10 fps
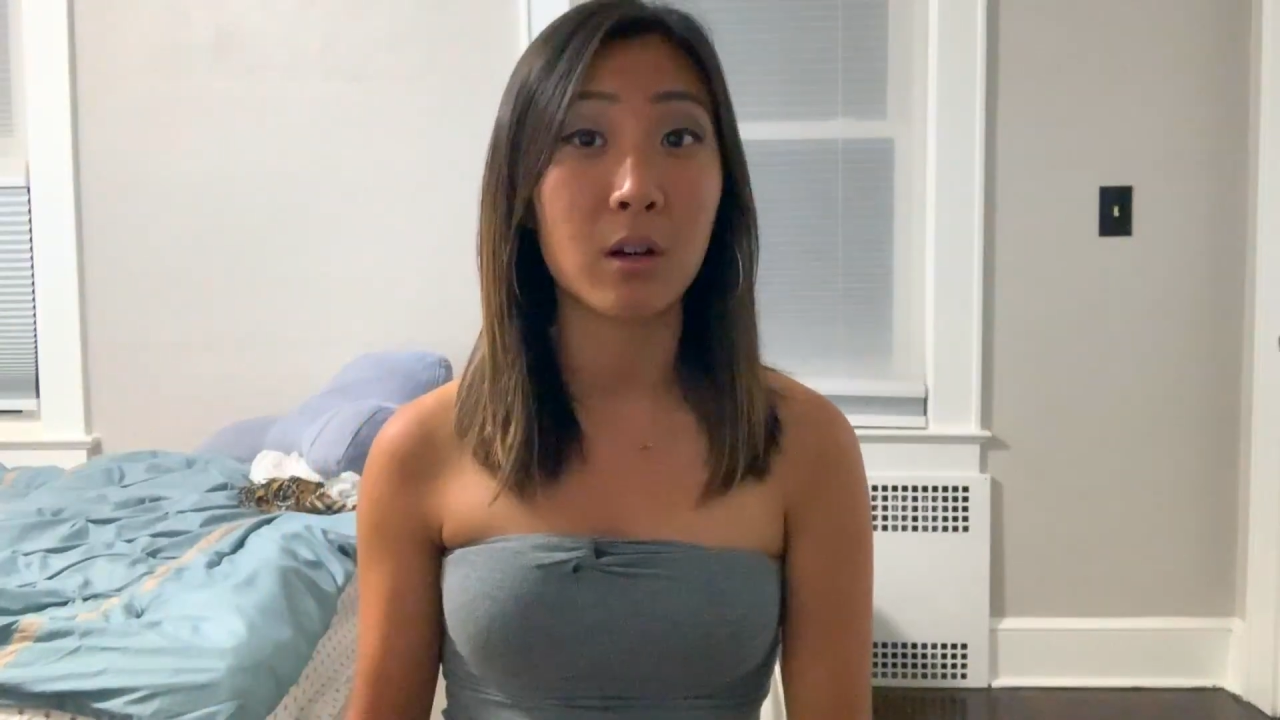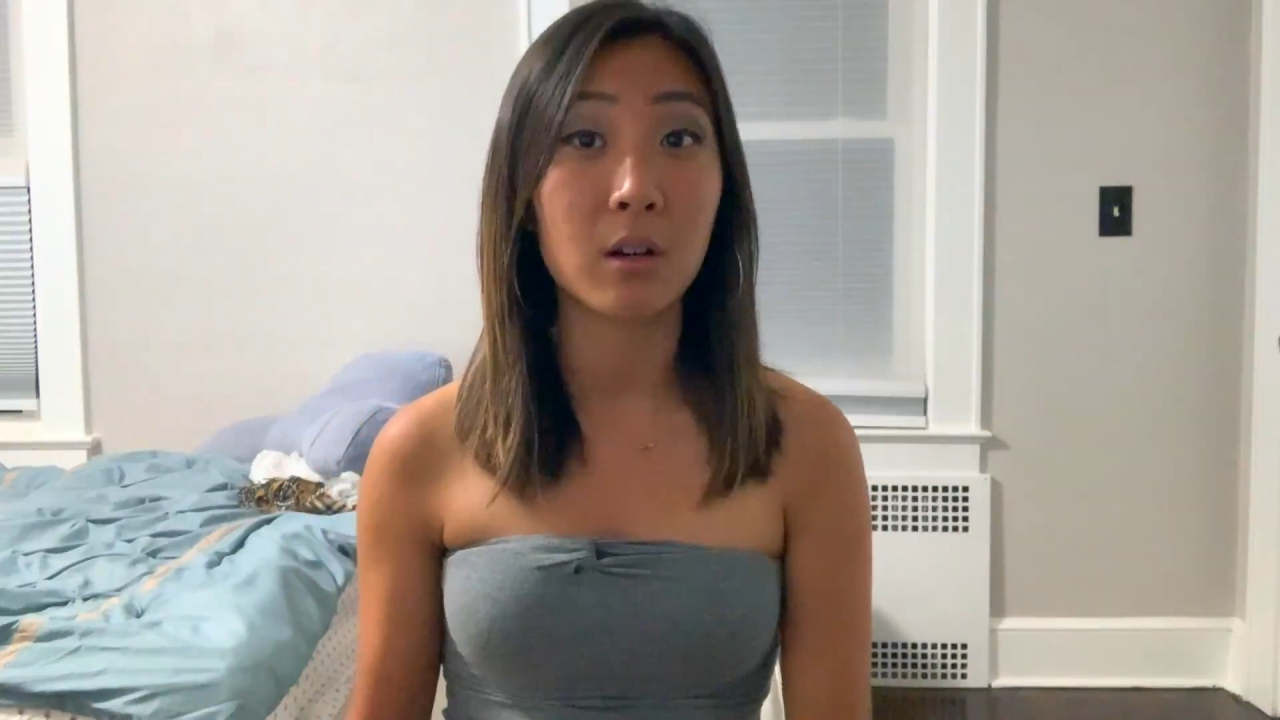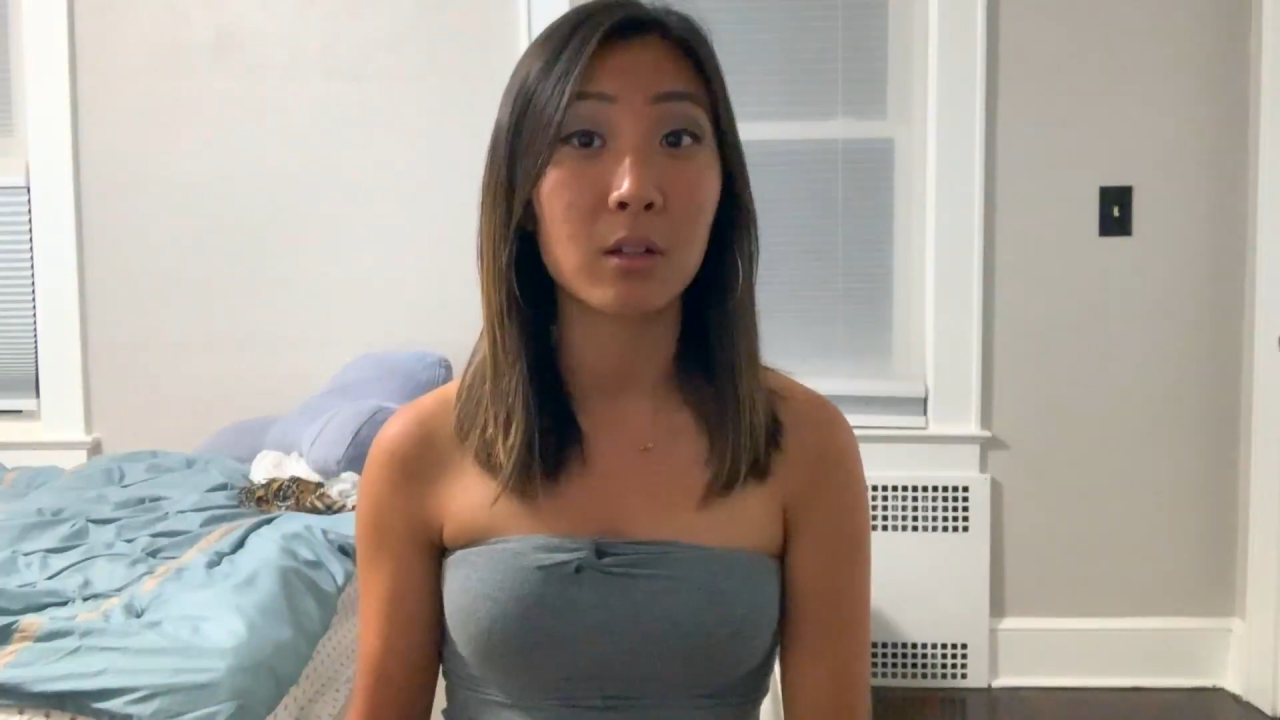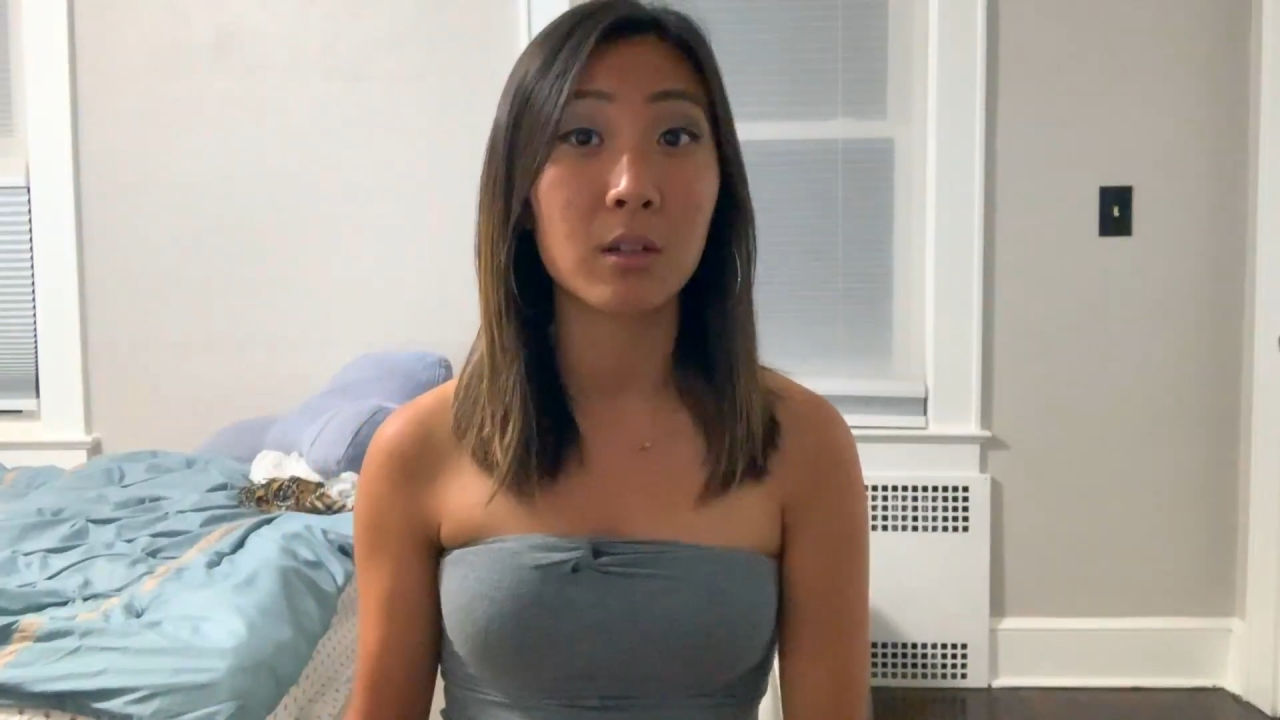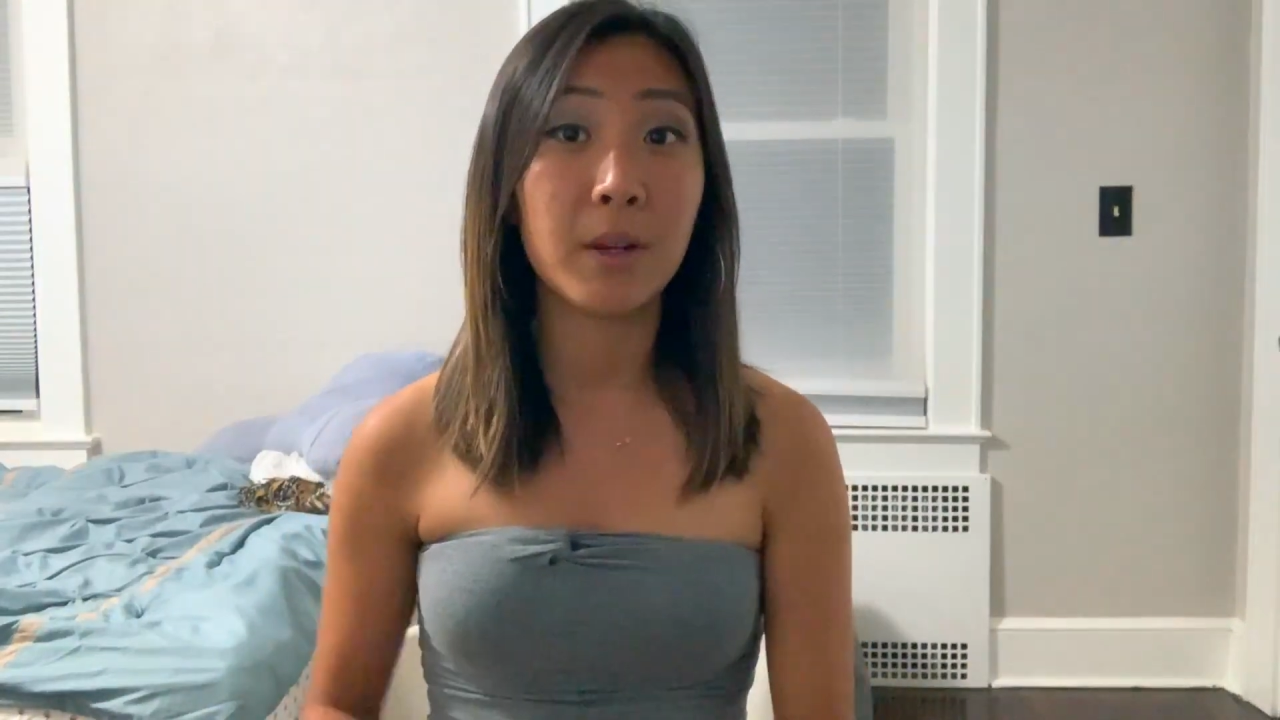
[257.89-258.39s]

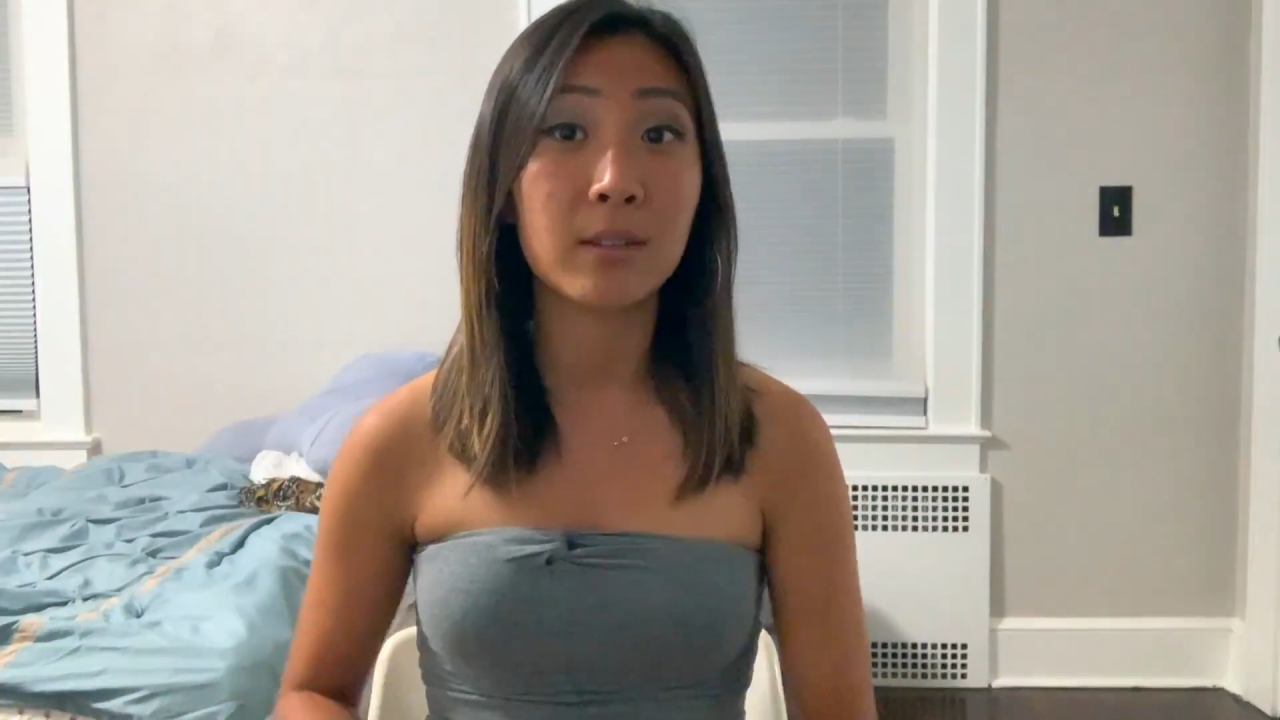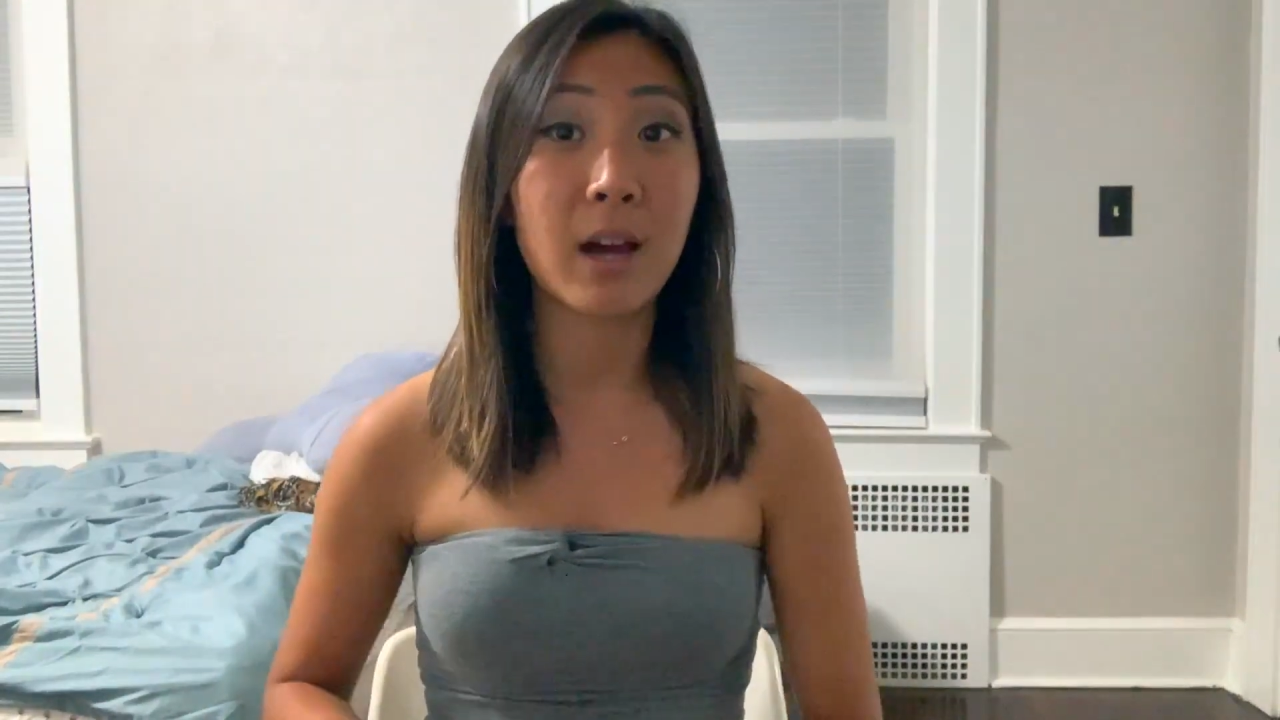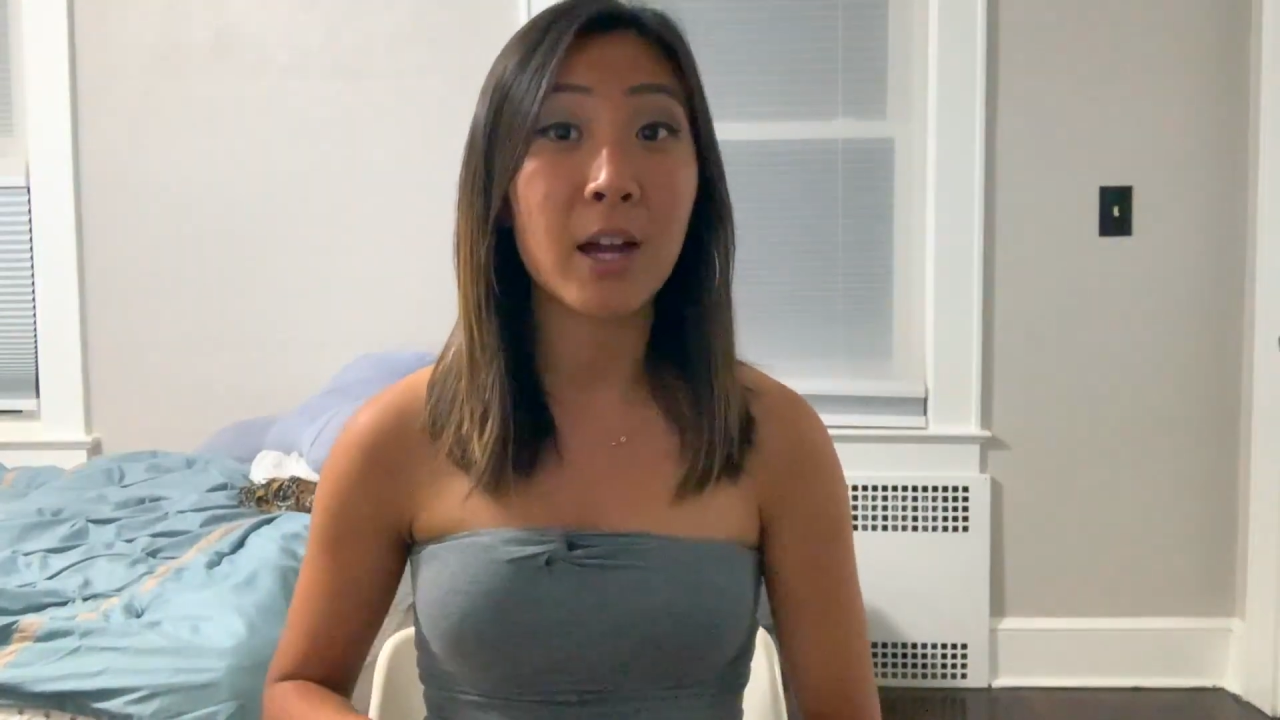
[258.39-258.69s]
card because